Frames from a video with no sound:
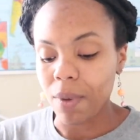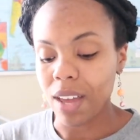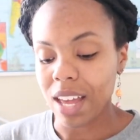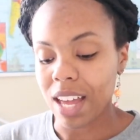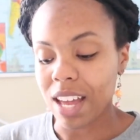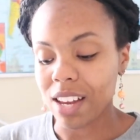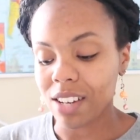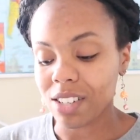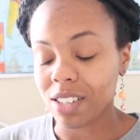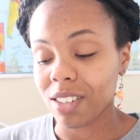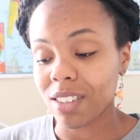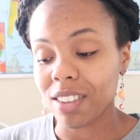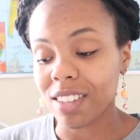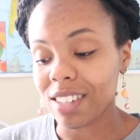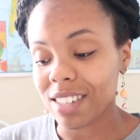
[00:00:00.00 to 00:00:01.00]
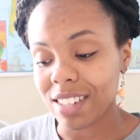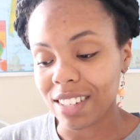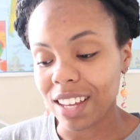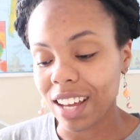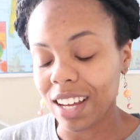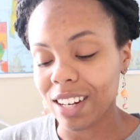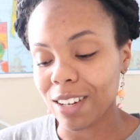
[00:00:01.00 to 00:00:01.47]
And this is
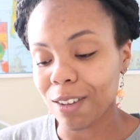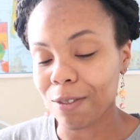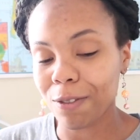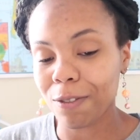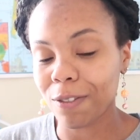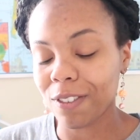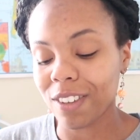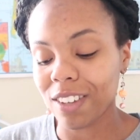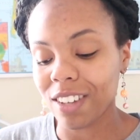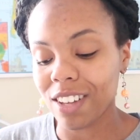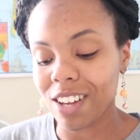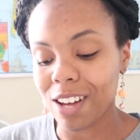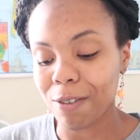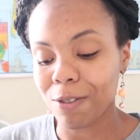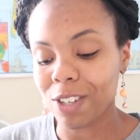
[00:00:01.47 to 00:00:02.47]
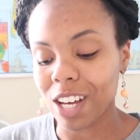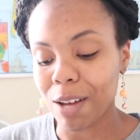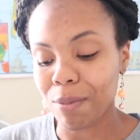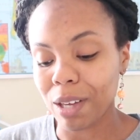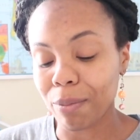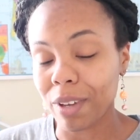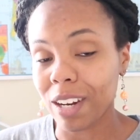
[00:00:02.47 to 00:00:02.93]
kind of off
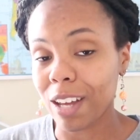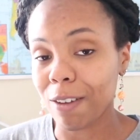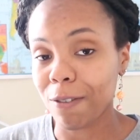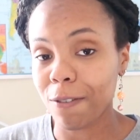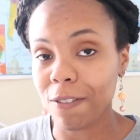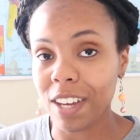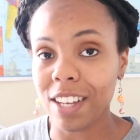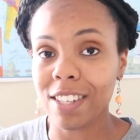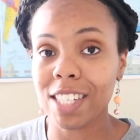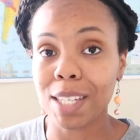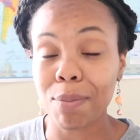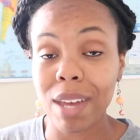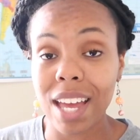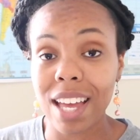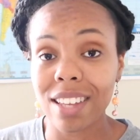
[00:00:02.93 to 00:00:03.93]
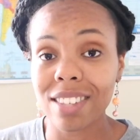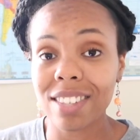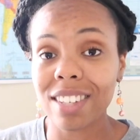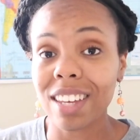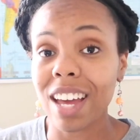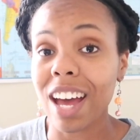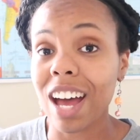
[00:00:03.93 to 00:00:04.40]
topic, but a face
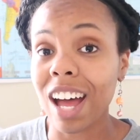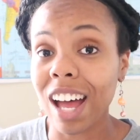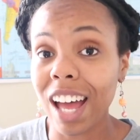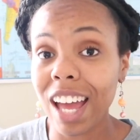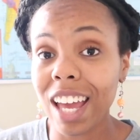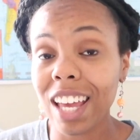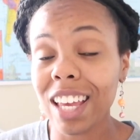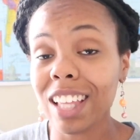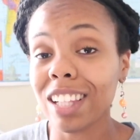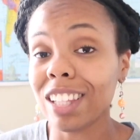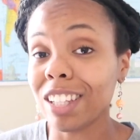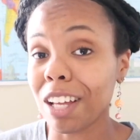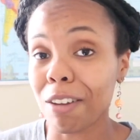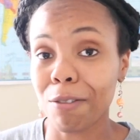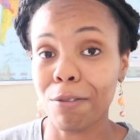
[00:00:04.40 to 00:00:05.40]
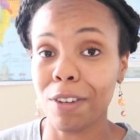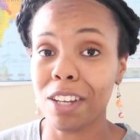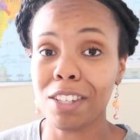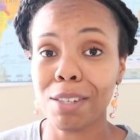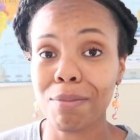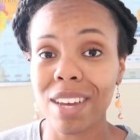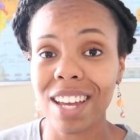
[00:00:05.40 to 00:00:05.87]
mask. I love
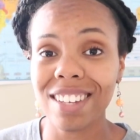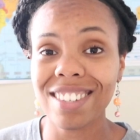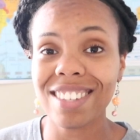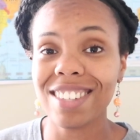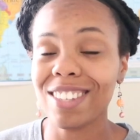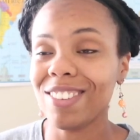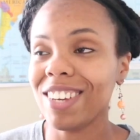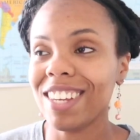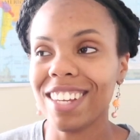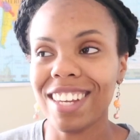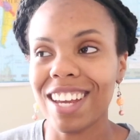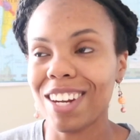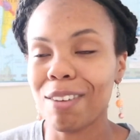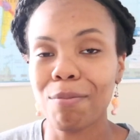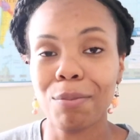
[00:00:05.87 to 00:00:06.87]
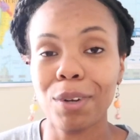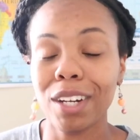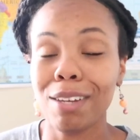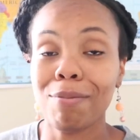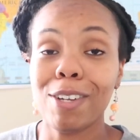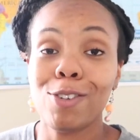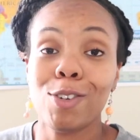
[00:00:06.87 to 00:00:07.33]
face masks. You can get them
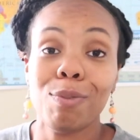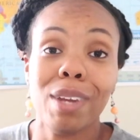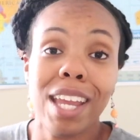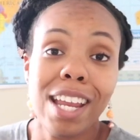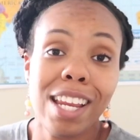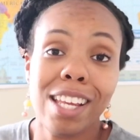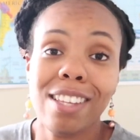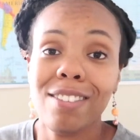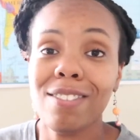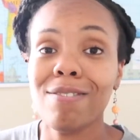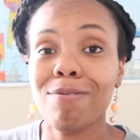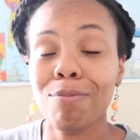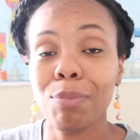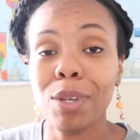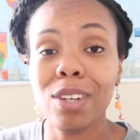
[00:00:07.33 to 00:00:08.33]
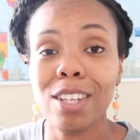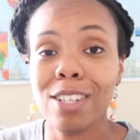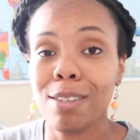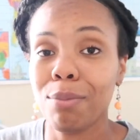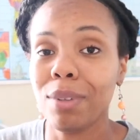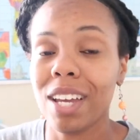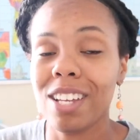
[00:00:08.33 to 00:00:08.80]
pretty much from any beauty
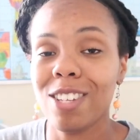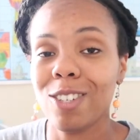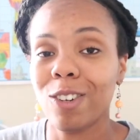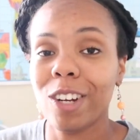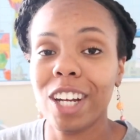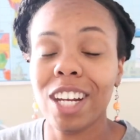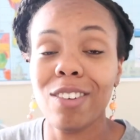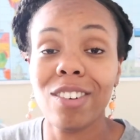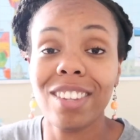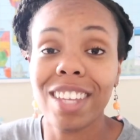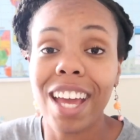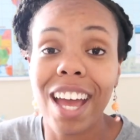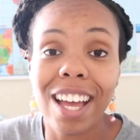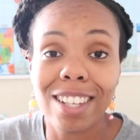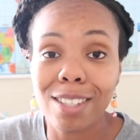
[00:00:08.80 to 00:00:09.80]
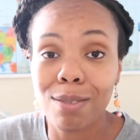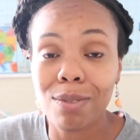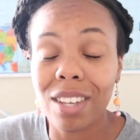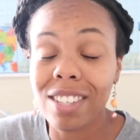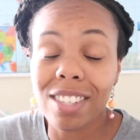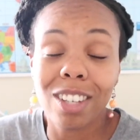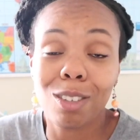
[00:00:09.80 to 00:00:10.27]
supply store, anywhere
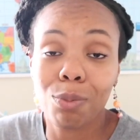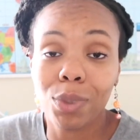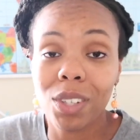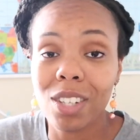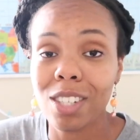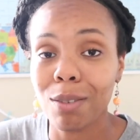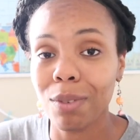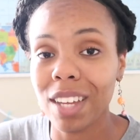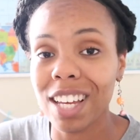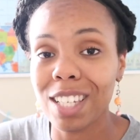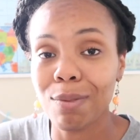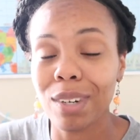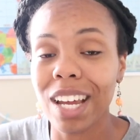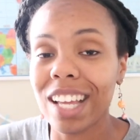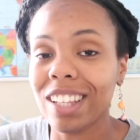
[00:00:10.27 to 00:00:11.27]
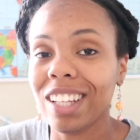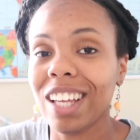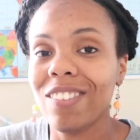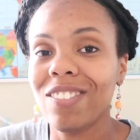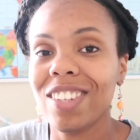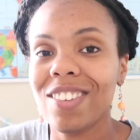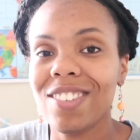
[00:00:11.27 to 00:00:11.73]
that sells beauty supplies, but I
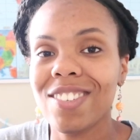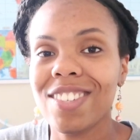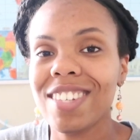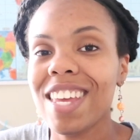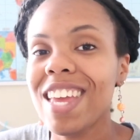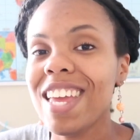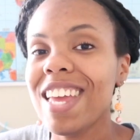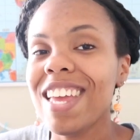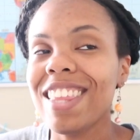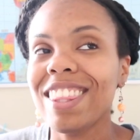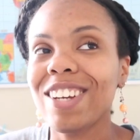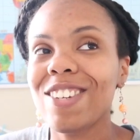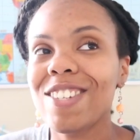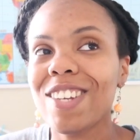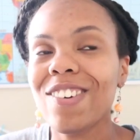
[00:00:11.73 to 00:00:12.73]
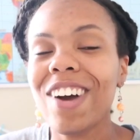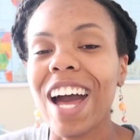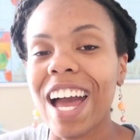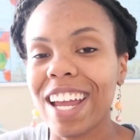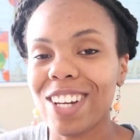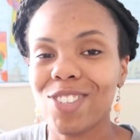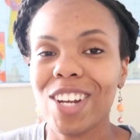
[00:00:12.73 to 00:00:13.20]
love those. They're so
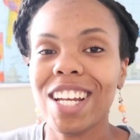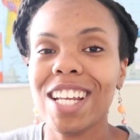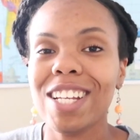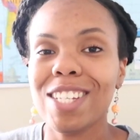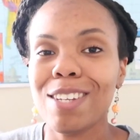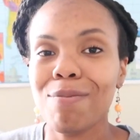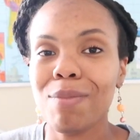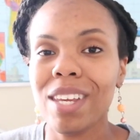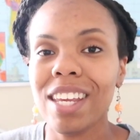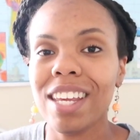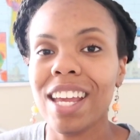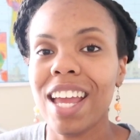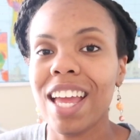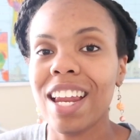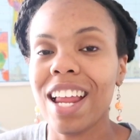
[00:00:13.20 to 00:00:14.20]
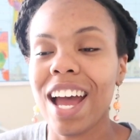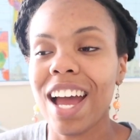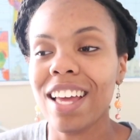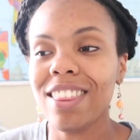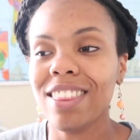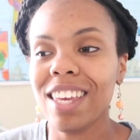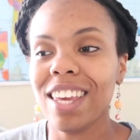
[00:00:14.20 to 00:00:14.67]
hydrating to me, and
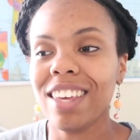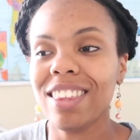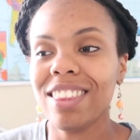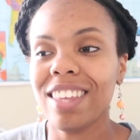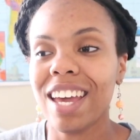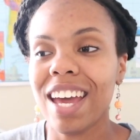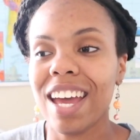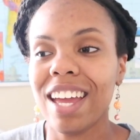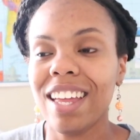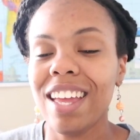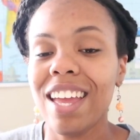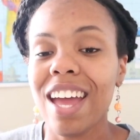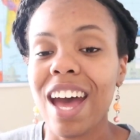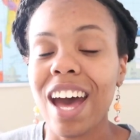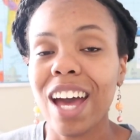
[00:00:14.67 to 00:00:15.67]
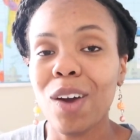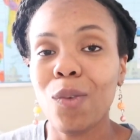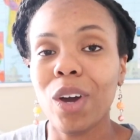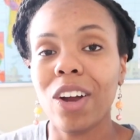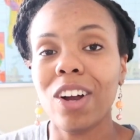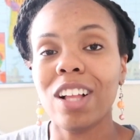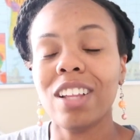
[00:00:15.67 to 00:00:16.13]
I think that
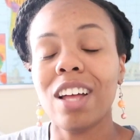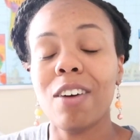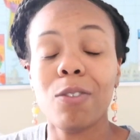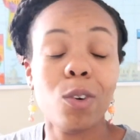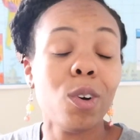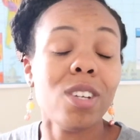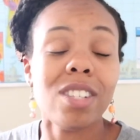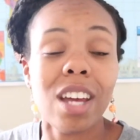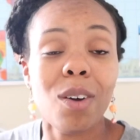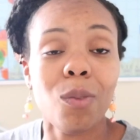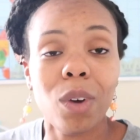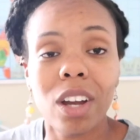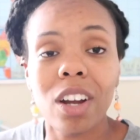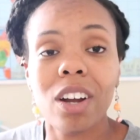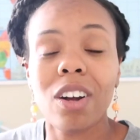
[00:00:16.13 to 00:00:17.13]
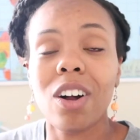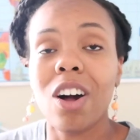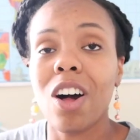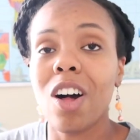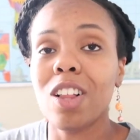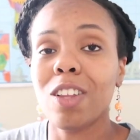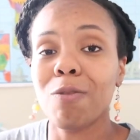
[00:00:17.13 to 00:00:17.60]
of course I wear
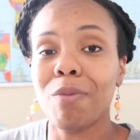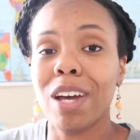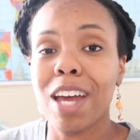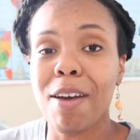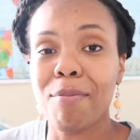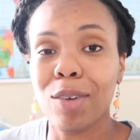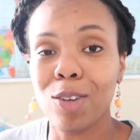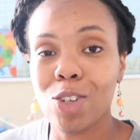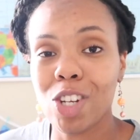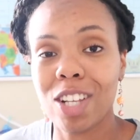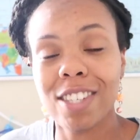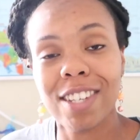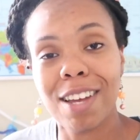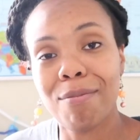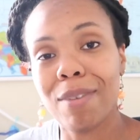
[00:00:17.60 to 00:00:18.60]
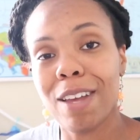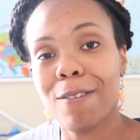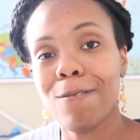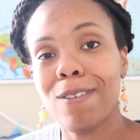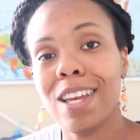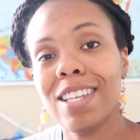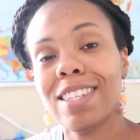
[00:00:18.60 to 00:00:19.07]
all of my emotions on my
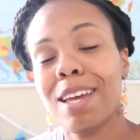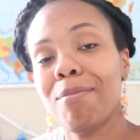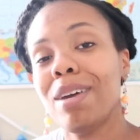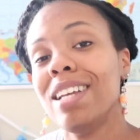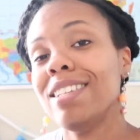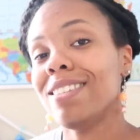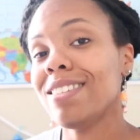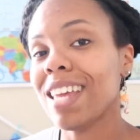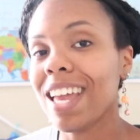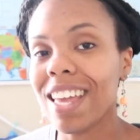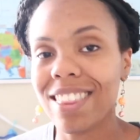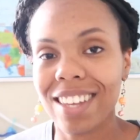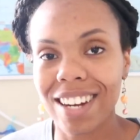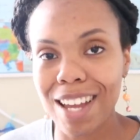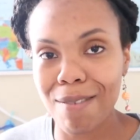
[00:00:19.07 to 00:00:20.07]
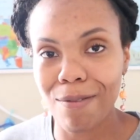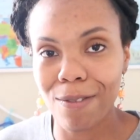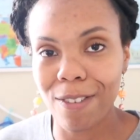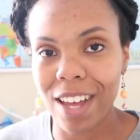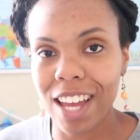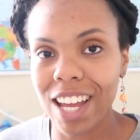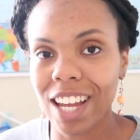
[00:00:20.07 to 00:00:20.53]
face. I might say that I'm
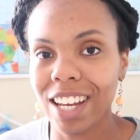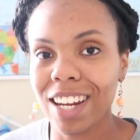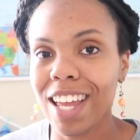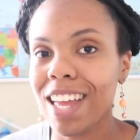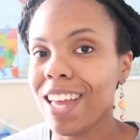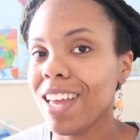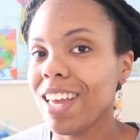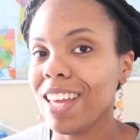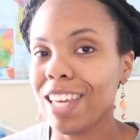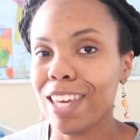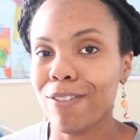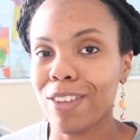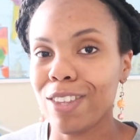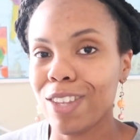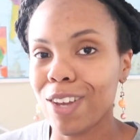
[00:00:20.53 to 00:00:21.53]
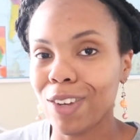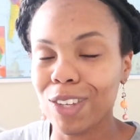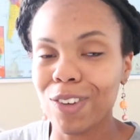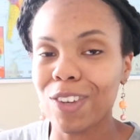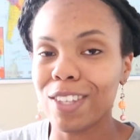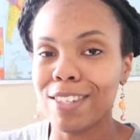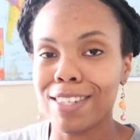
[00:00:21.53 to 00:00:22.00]
fine, even though
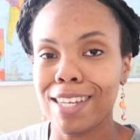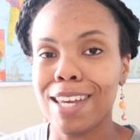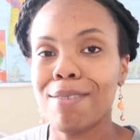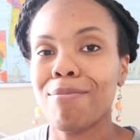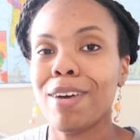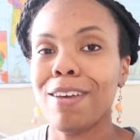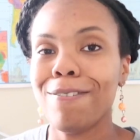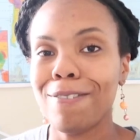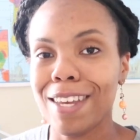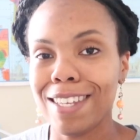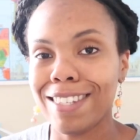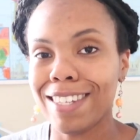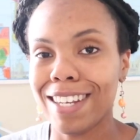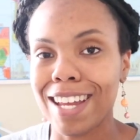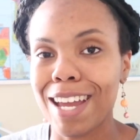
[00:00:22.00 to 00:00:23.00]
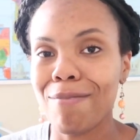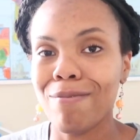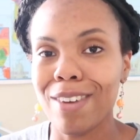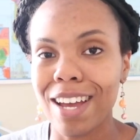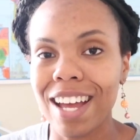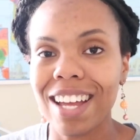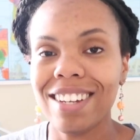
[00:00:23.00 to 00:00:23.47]
you can see in my face that
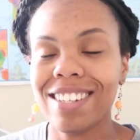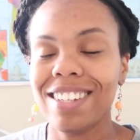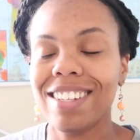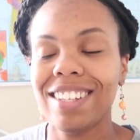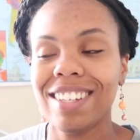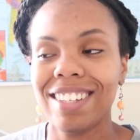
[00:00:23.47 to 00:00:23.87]
I'm not